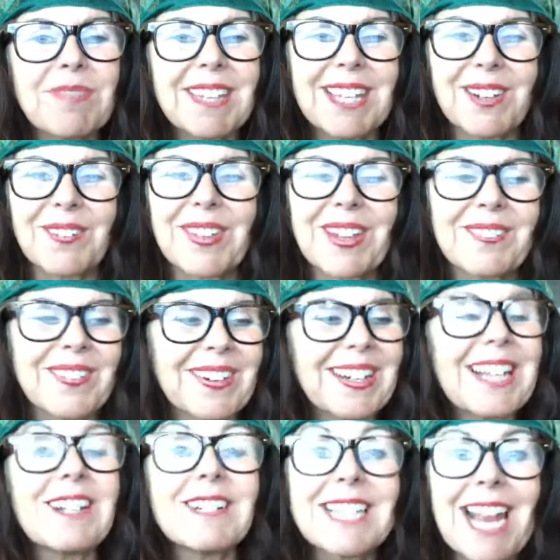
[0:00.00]
they were
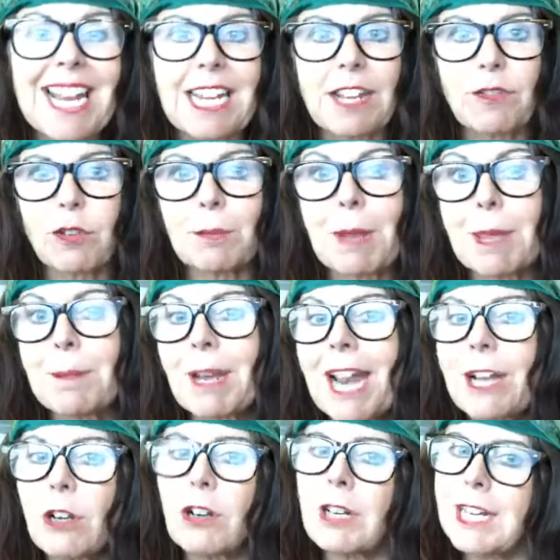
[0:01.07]
entertaining for me, but
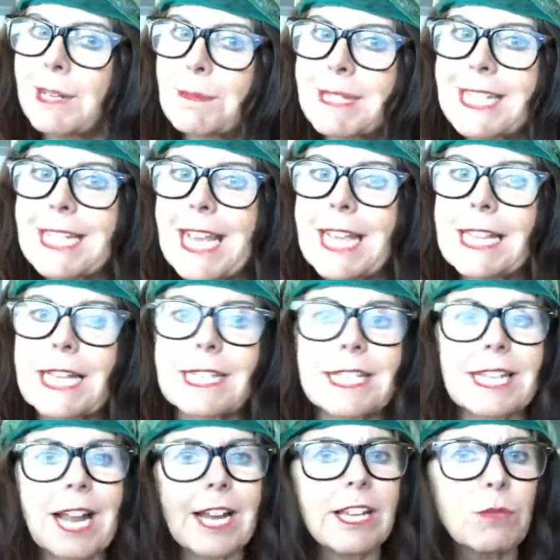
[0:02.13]
I heard him say this,
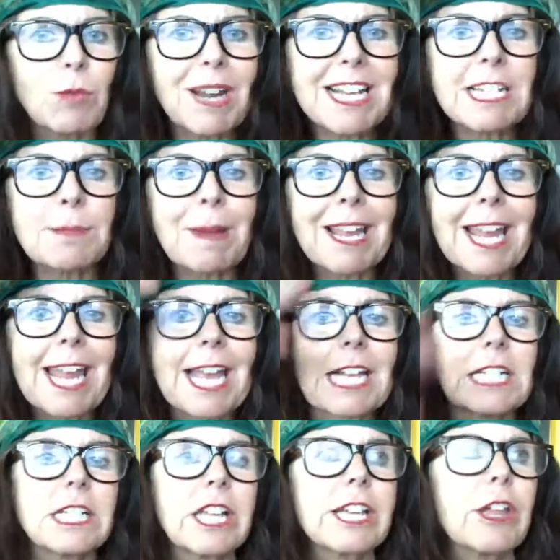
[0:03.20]
and I raised my
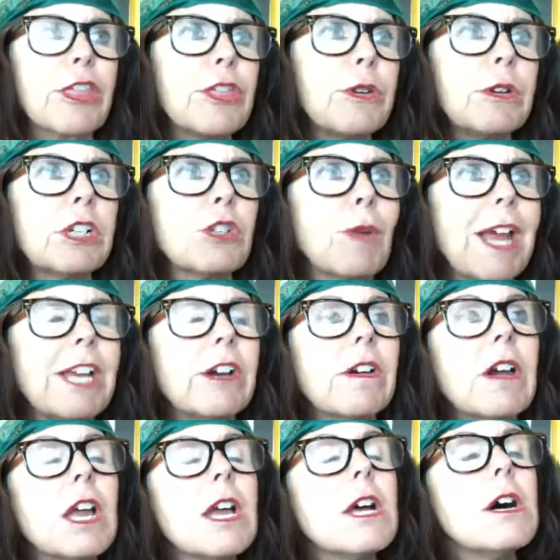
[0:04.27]
hand like a 3rd
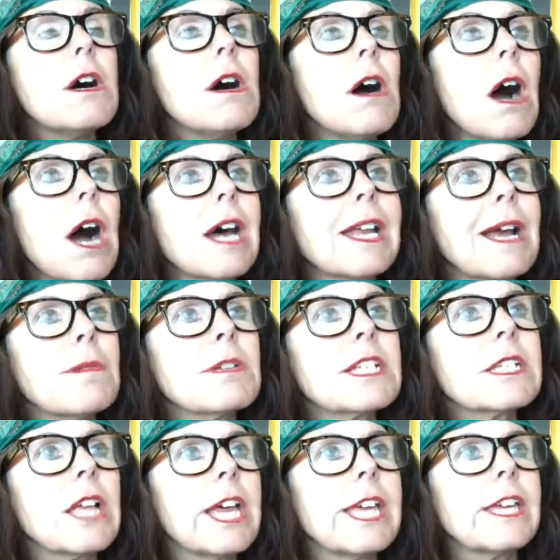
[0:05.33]
grader, and I
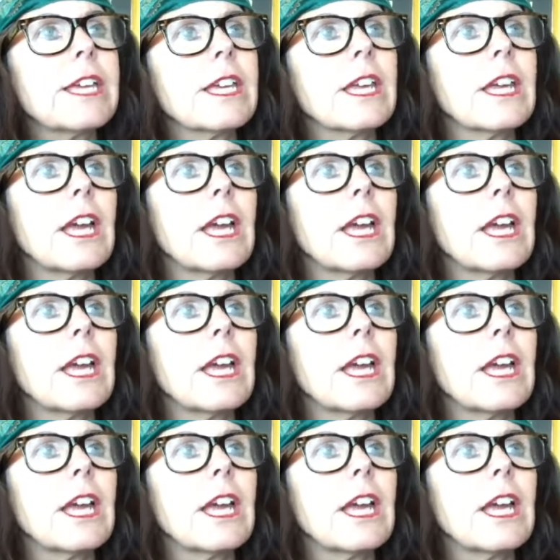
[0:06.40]
was like,